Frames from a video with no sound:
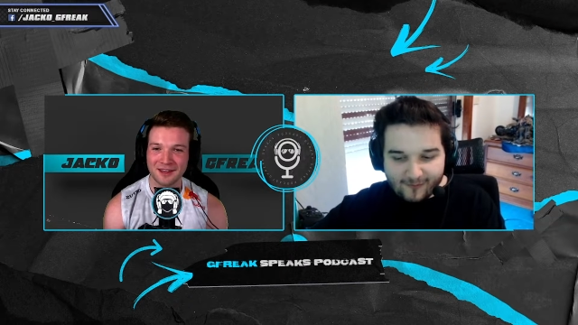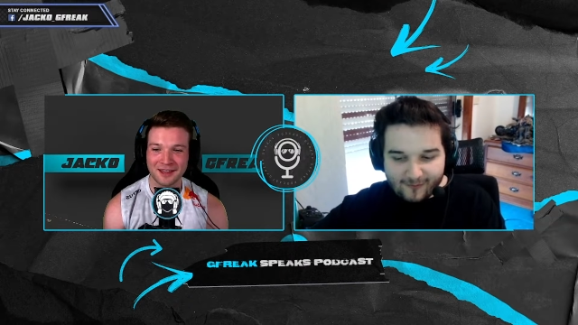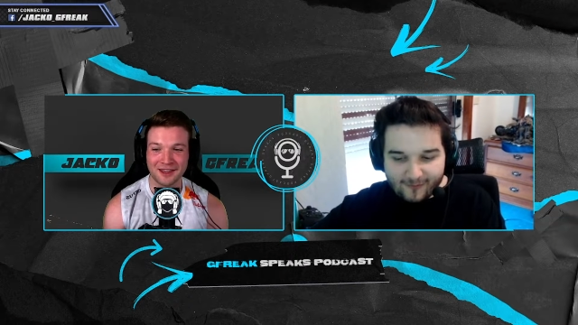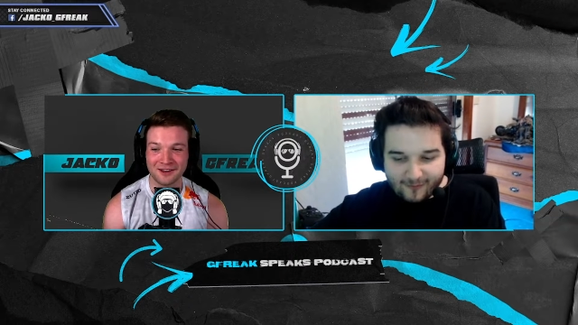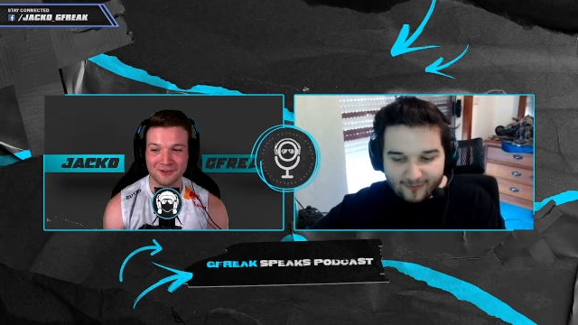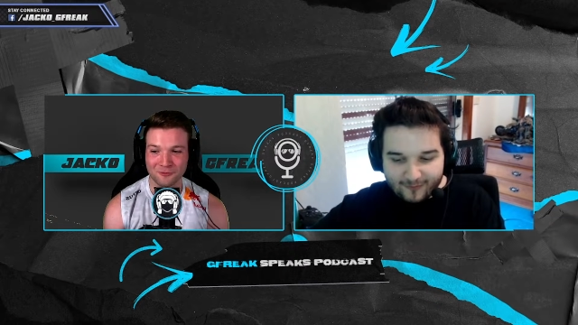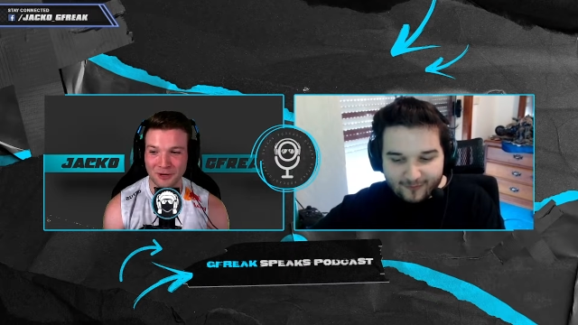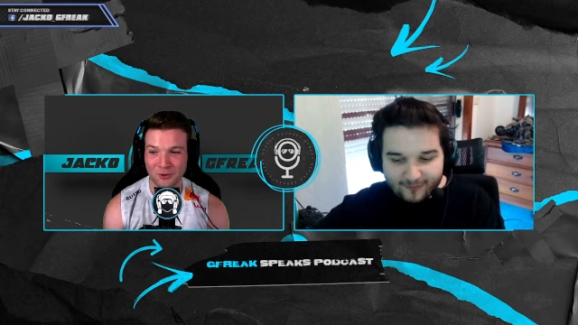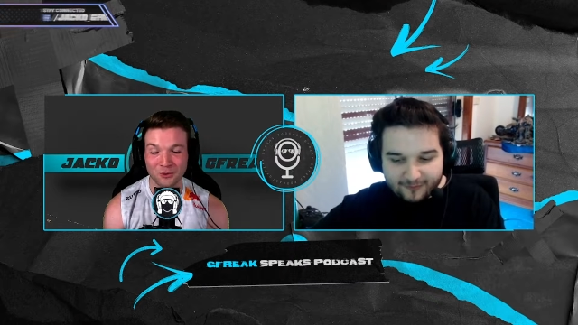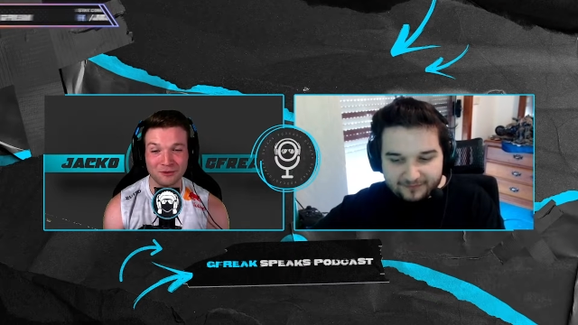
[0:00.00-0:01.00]
Speaker 1: Hey, we
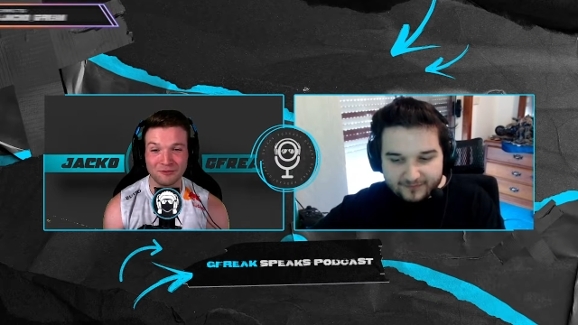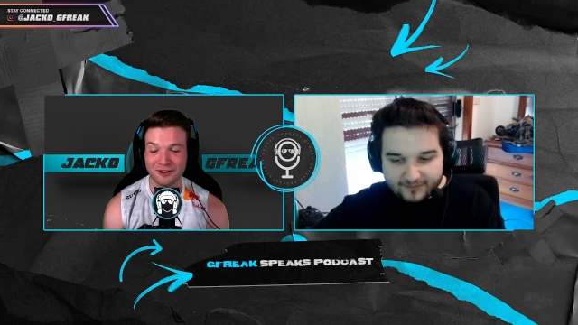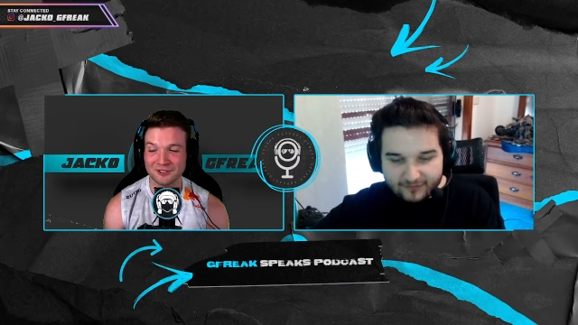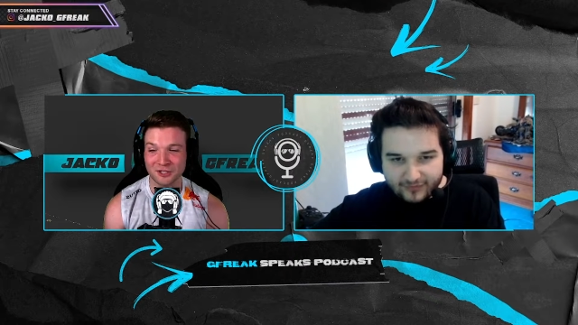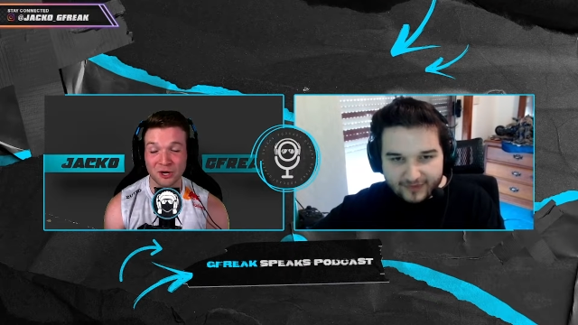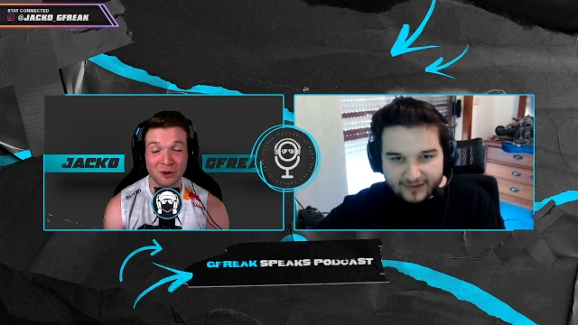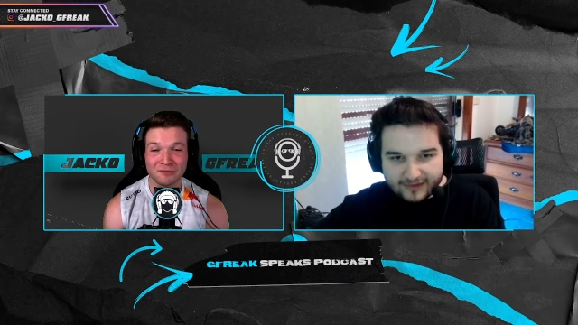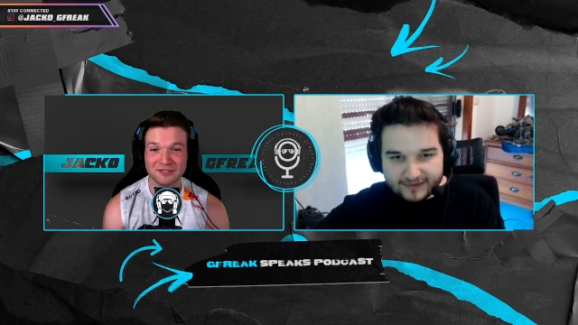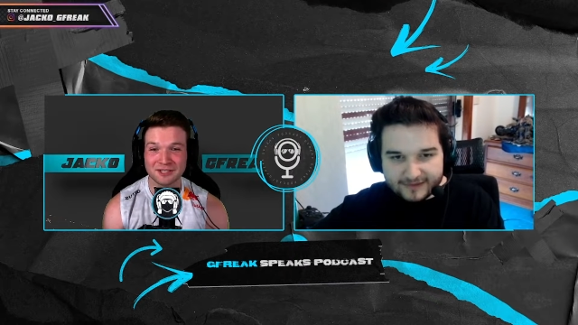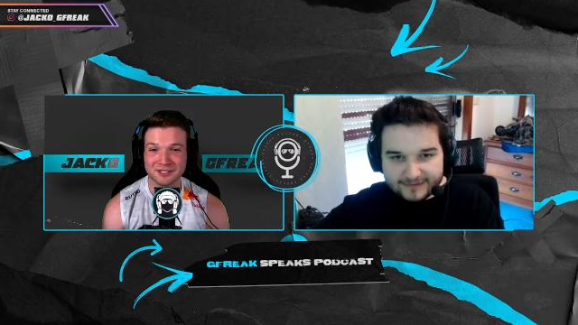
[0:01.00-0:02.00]
qualified to go
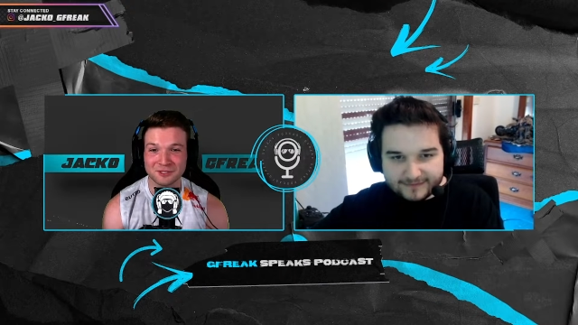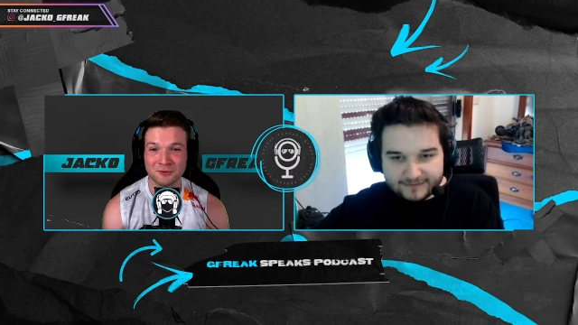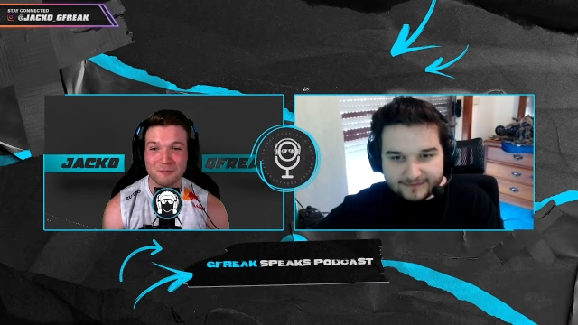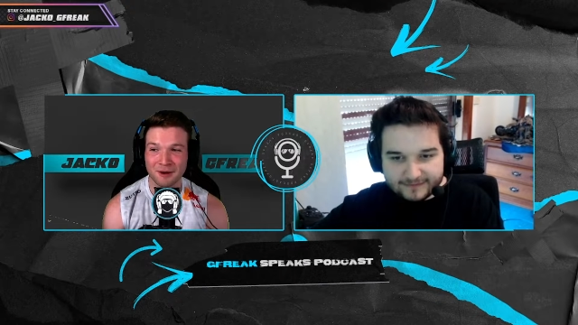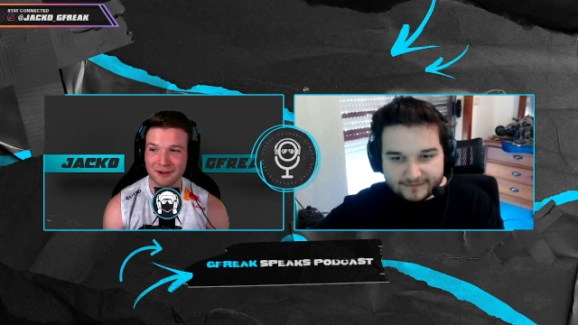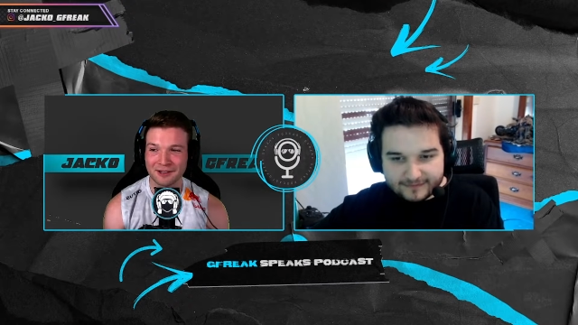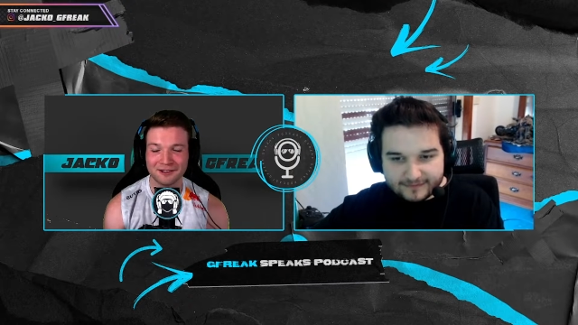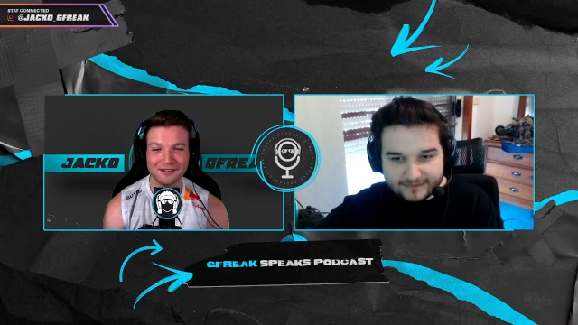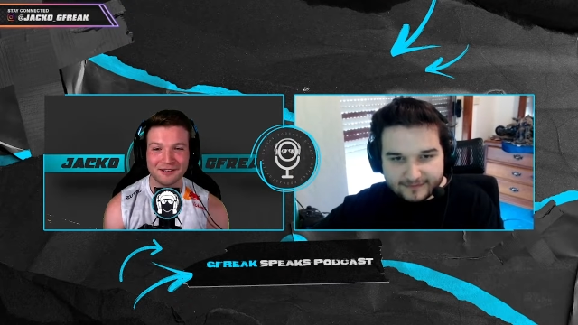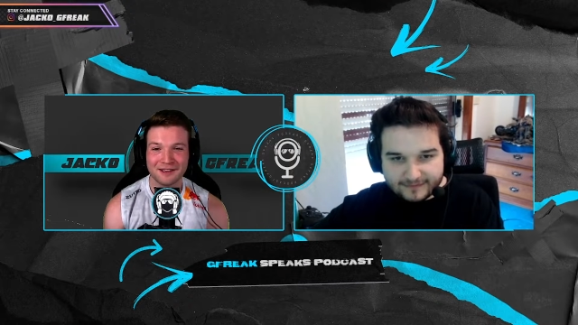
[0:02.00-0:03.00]
overseas to America